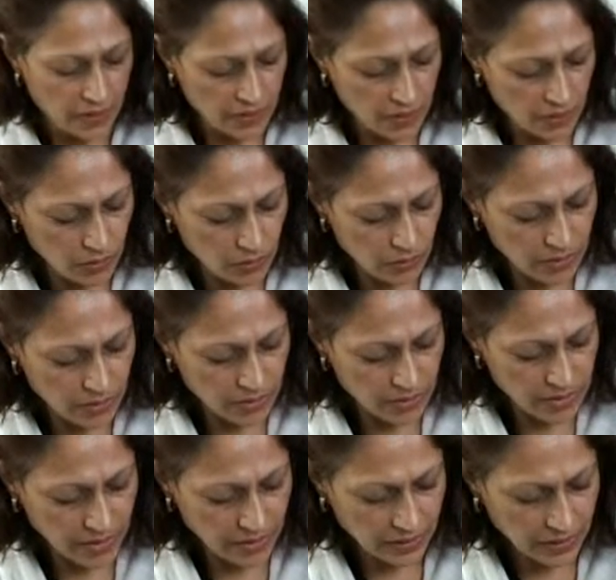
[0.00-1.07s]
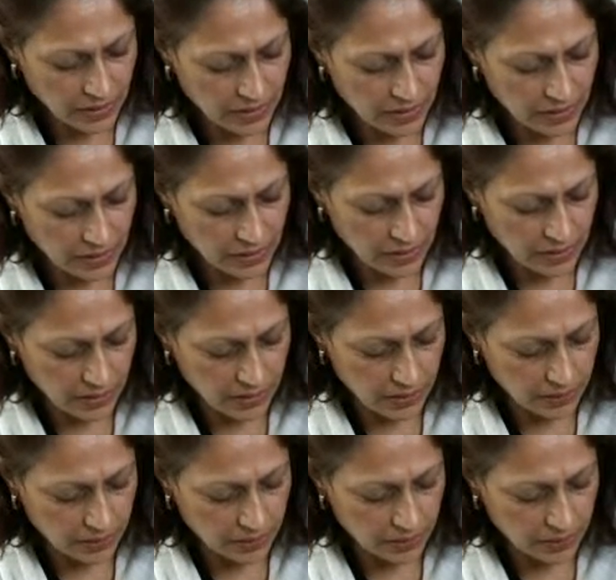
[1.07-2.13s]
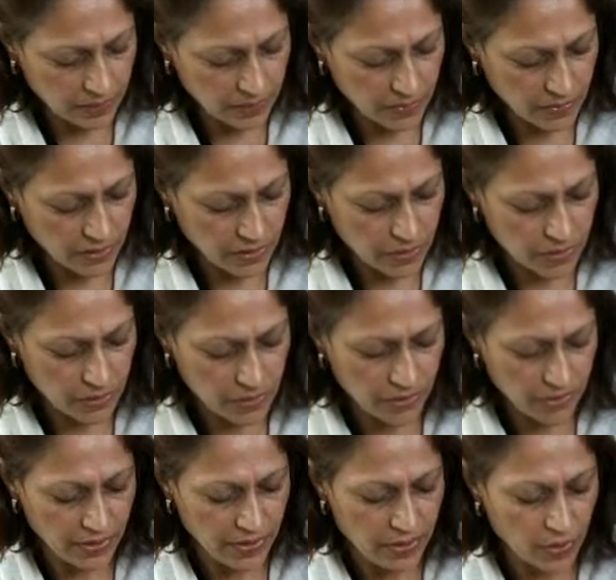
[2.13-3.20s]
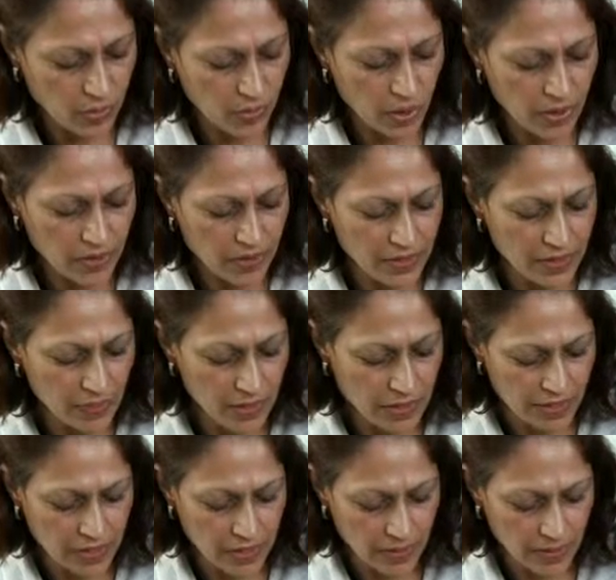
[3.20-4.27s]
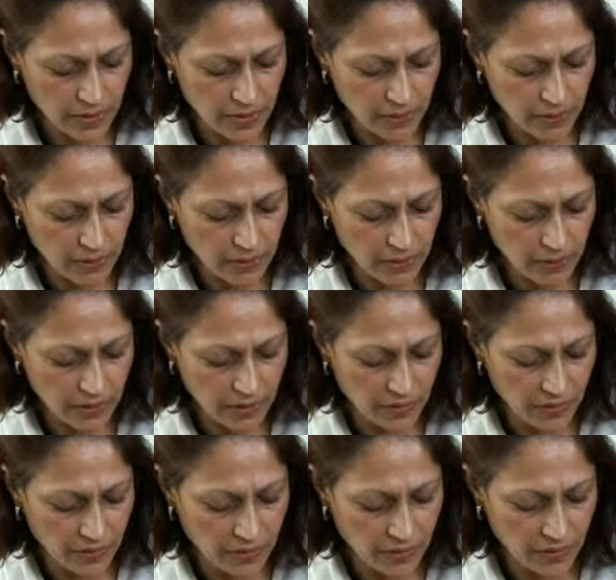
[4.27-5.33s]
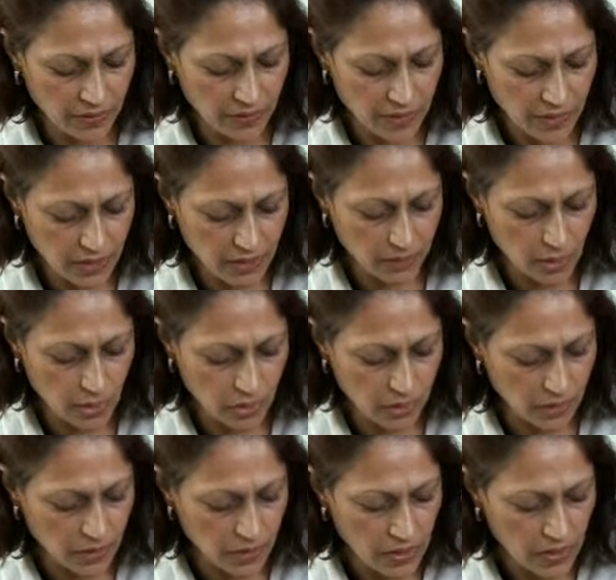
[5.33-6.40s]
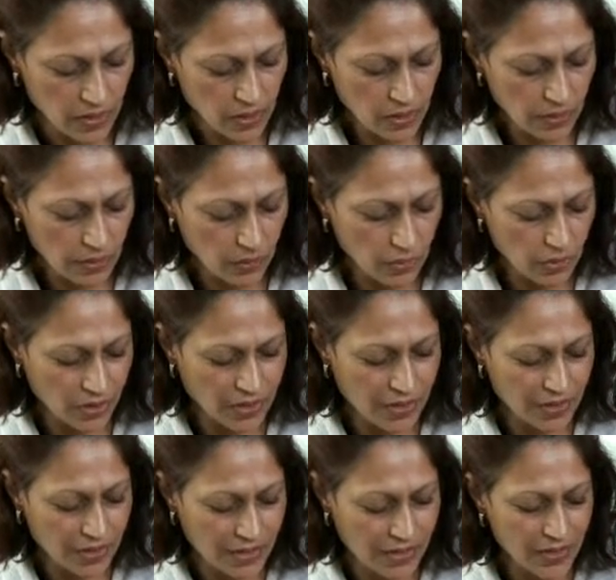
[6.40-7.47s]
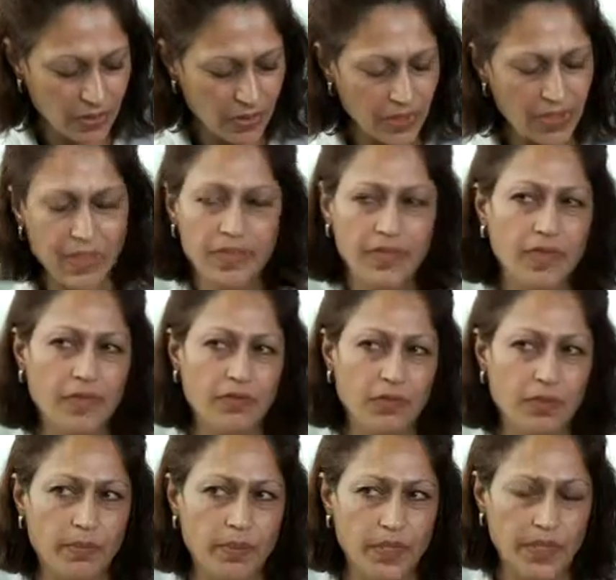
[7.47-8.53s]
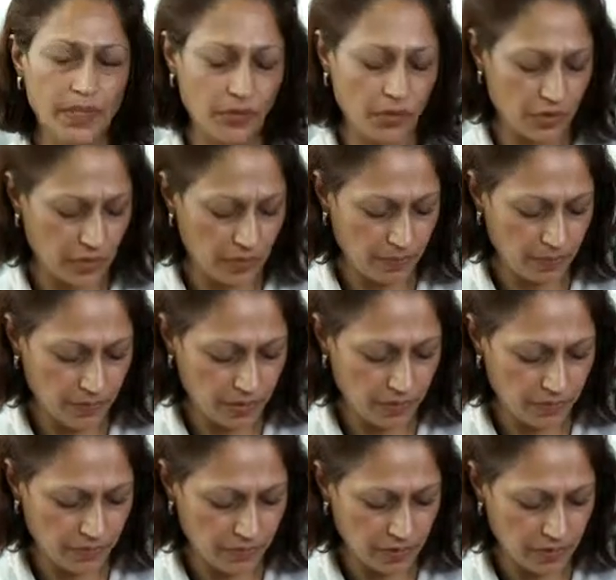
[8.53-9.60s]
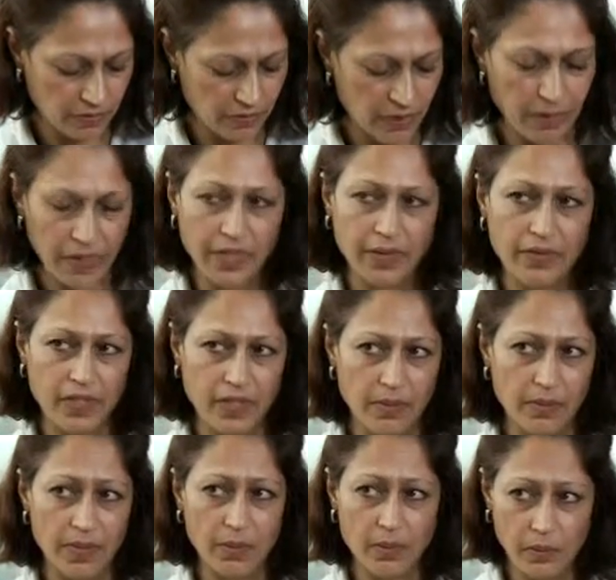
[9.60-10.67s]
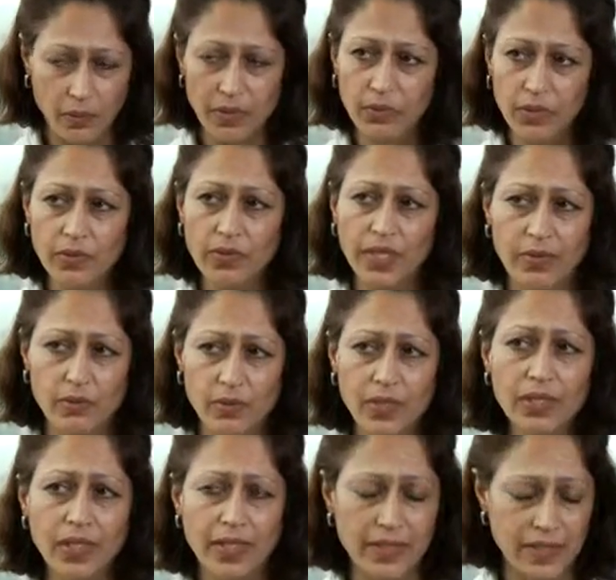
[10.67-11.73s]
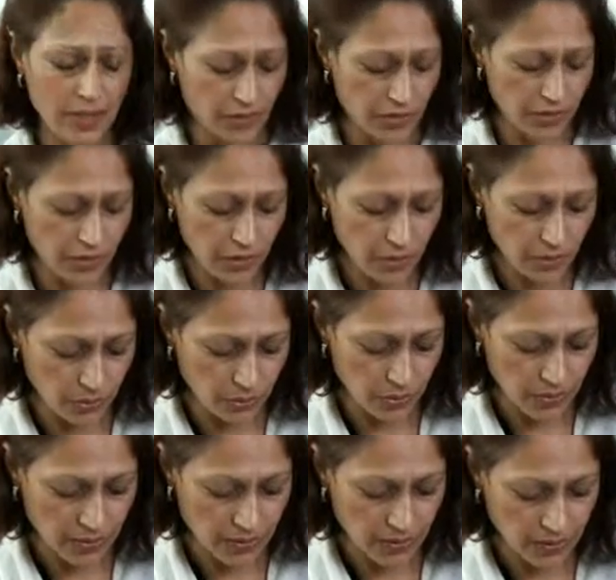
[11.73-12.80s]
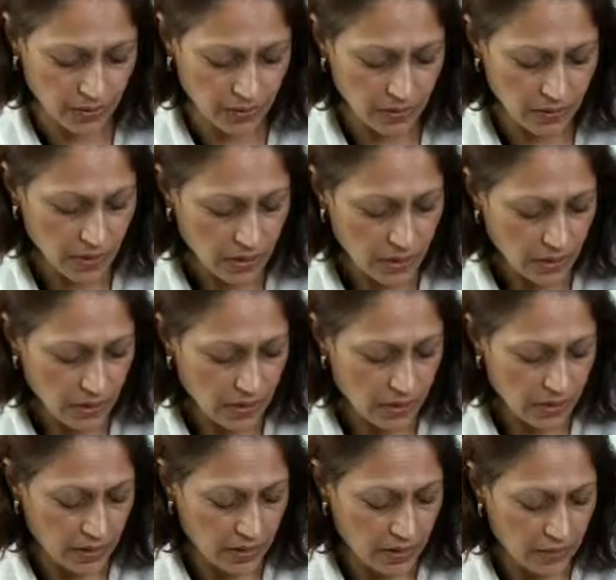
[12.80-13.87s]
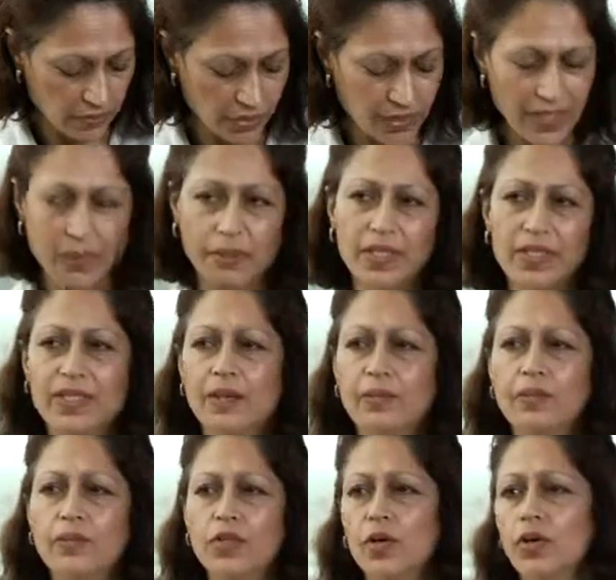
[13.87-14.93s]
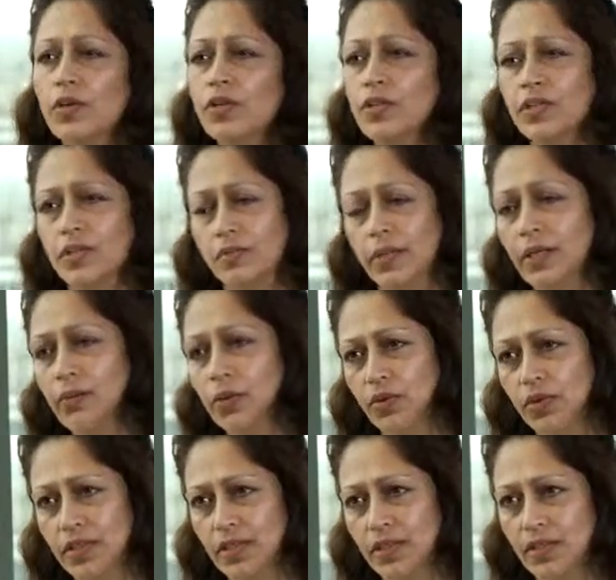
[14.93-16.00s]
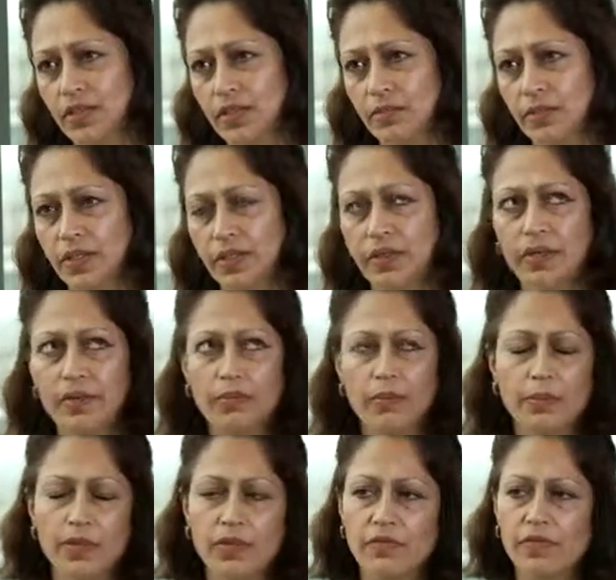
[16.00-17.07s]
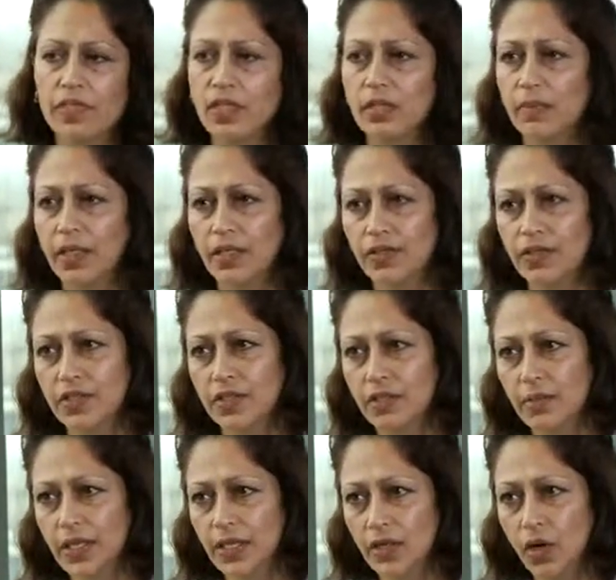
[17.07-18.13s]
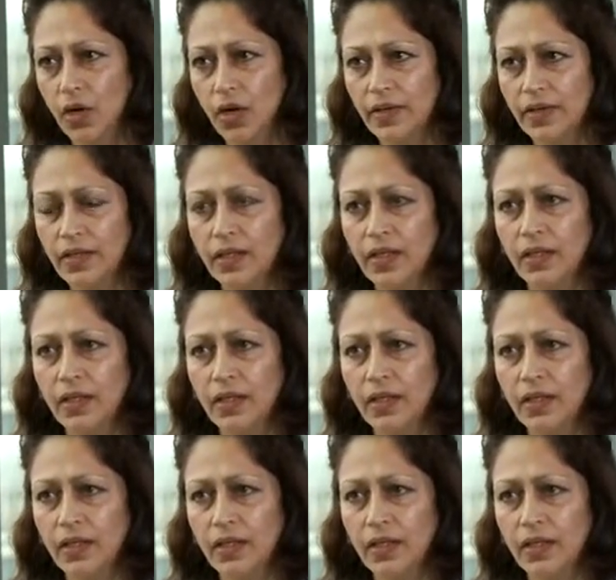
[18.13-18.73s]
So secondly, in terms of funding, what are some of the aspects of the Family Health Care Team model that work against realizing the full potential of Family Health Teams? And we realize that they're new still. For example, some doctors are paid bonuses, but other members of the team, like nurses, may not.